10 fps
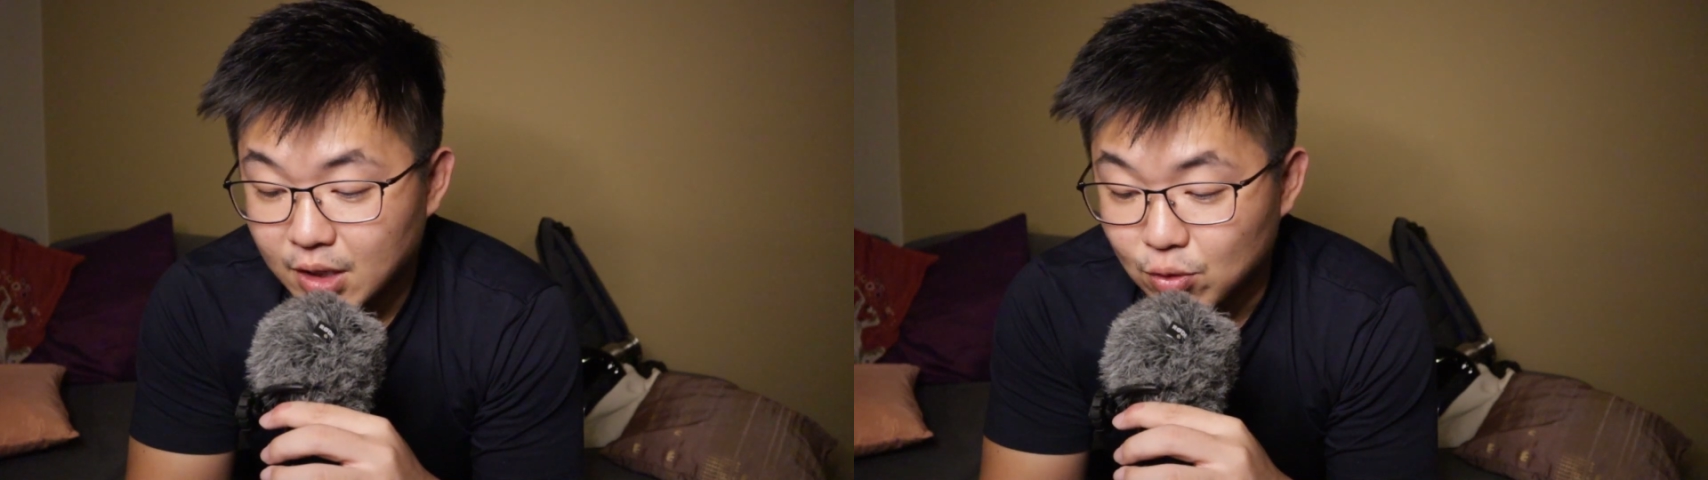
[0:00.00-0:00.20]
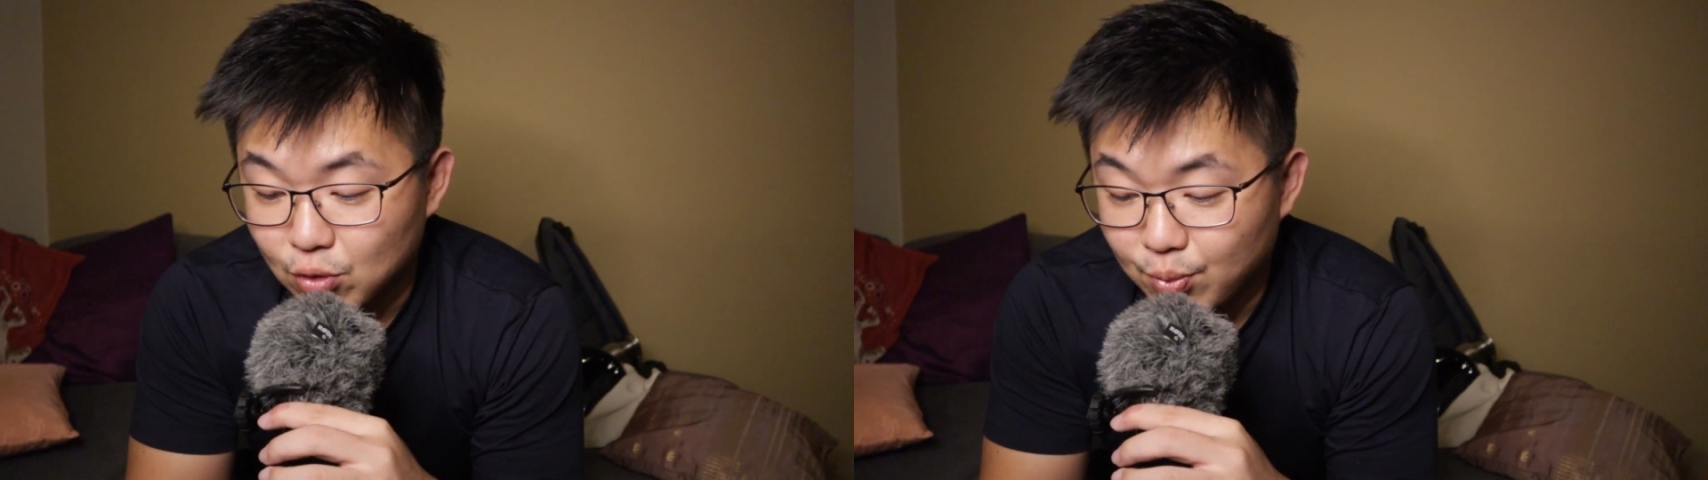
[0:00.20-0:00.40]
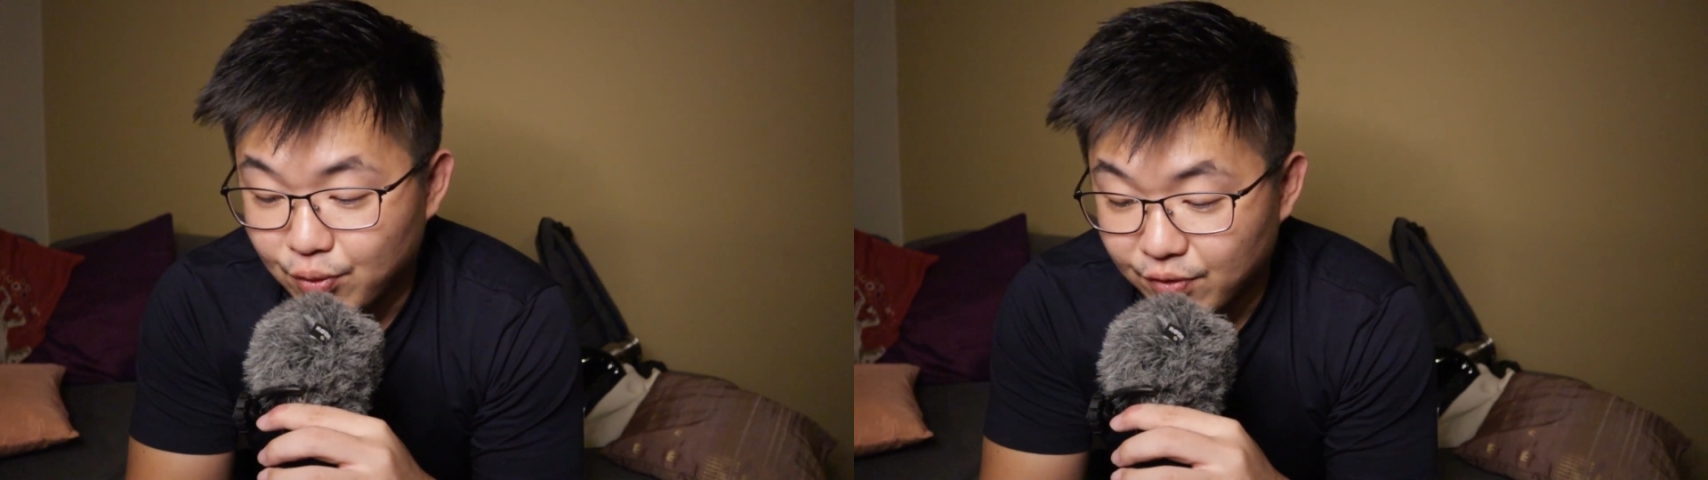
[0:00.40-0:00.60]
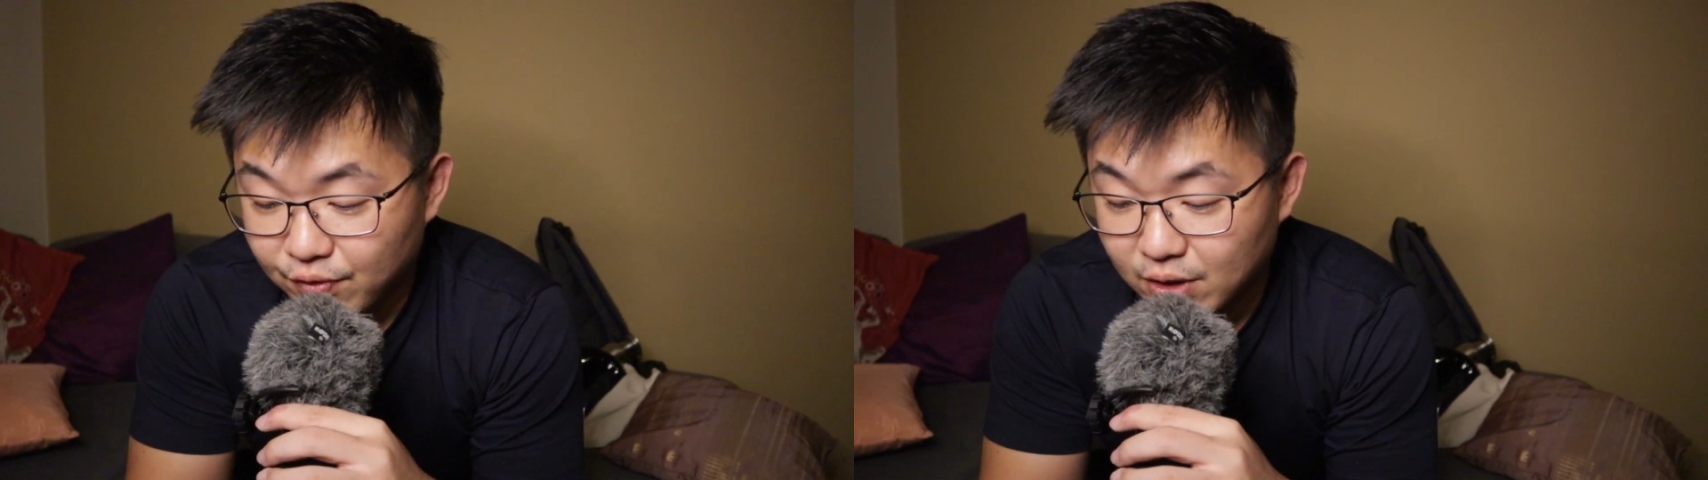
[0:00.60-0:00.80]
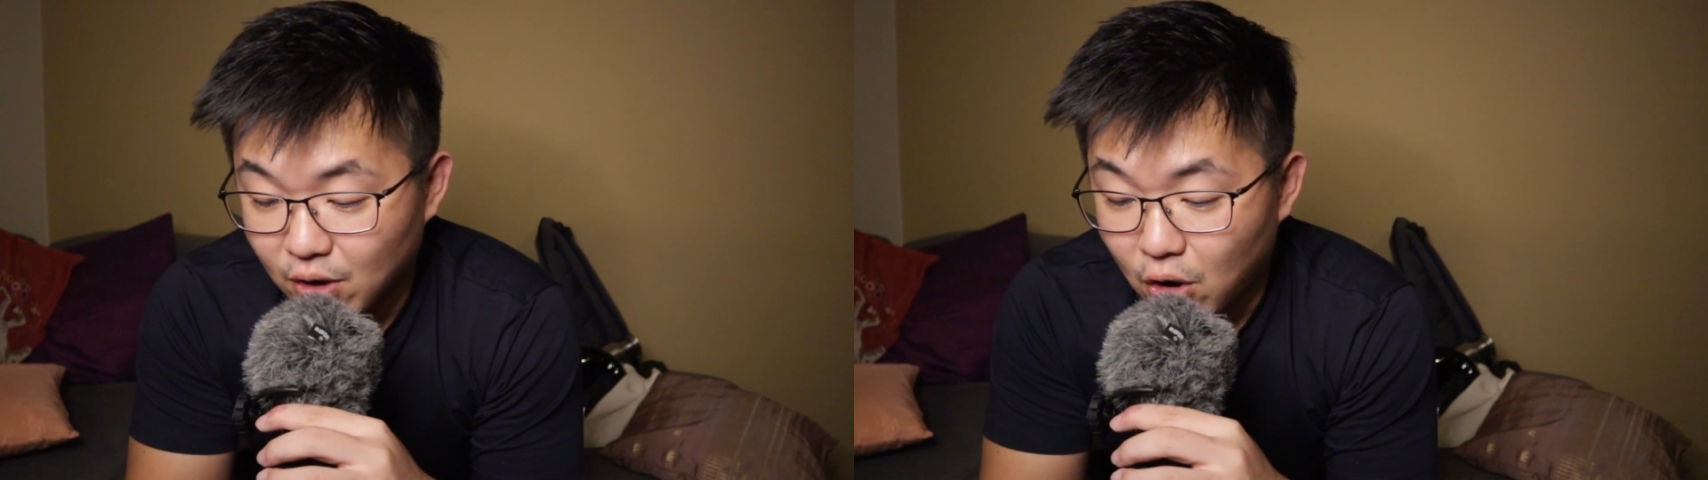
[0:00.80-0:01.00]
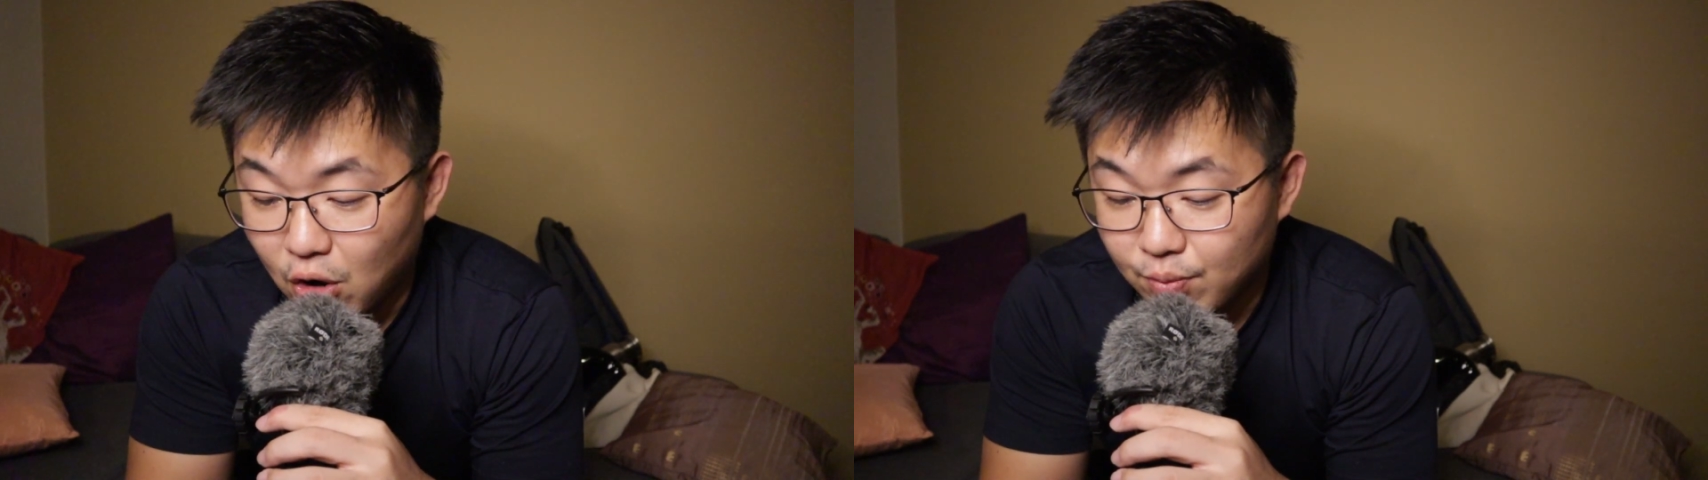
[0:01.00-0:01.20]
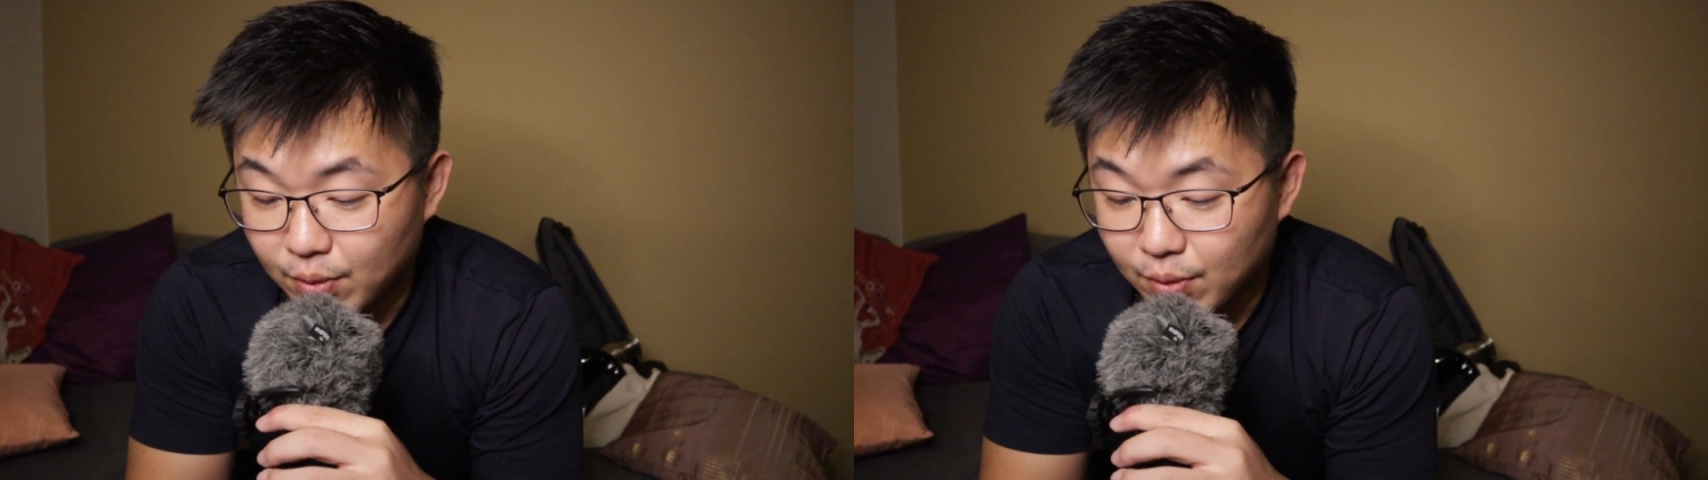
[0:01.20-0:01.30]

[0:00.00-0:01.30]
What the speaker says: Do you prefer all